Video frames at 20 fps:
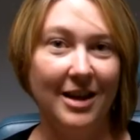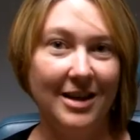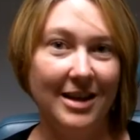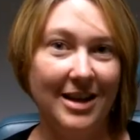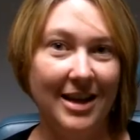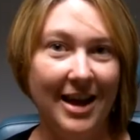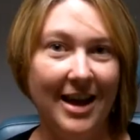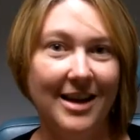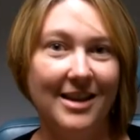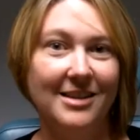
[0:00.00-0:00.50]
that
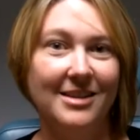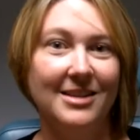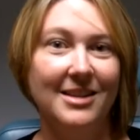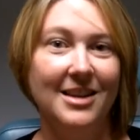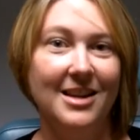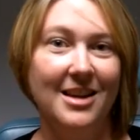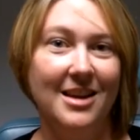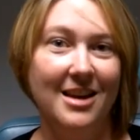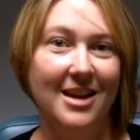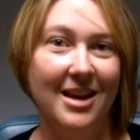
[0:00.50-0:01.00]
he has
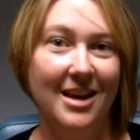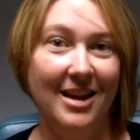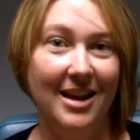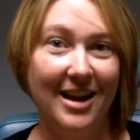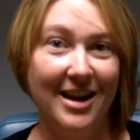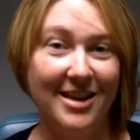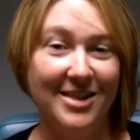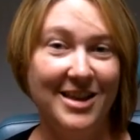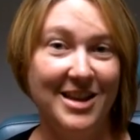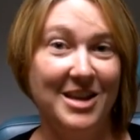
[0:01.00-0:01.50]
and
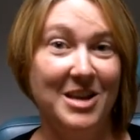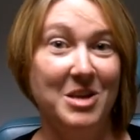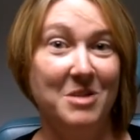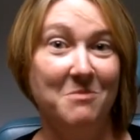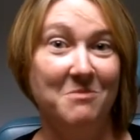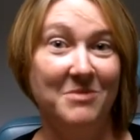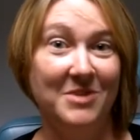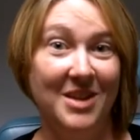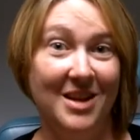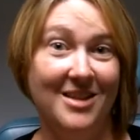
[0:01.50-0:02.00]
I thank
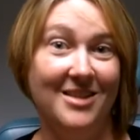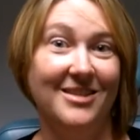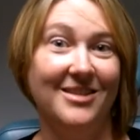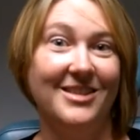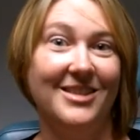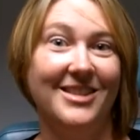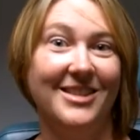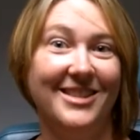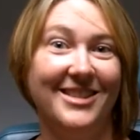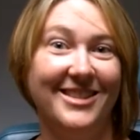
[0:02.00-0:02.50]
him
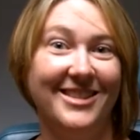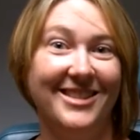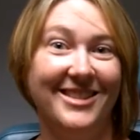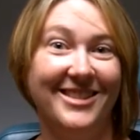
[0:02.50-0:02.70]
tons.